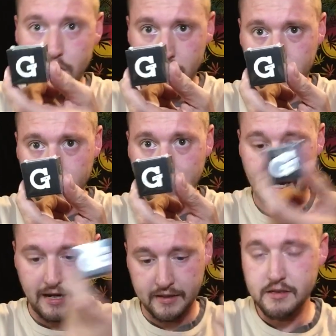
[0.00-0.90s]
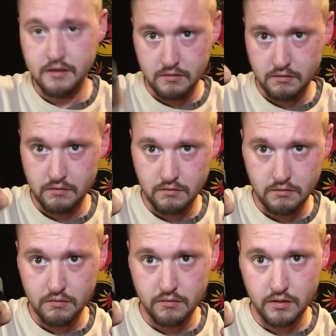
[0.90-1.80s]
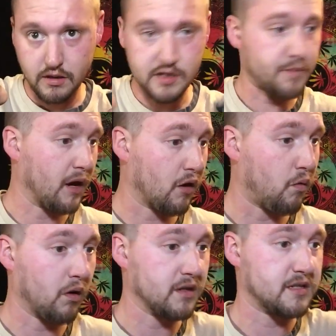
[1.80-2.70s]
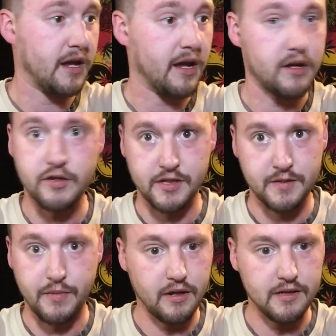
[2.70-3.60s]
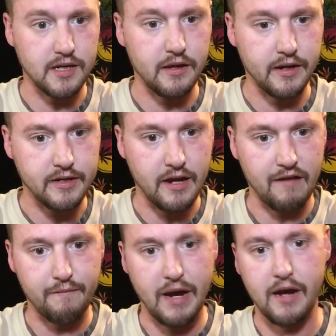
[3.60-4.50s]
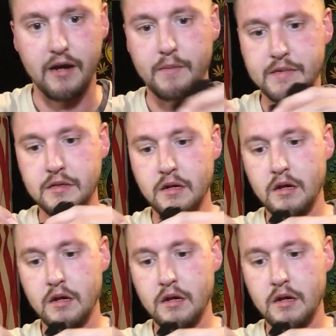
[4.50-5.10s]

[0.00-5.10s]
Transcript: The little box, a spare quartz tank, just because I like to have backups.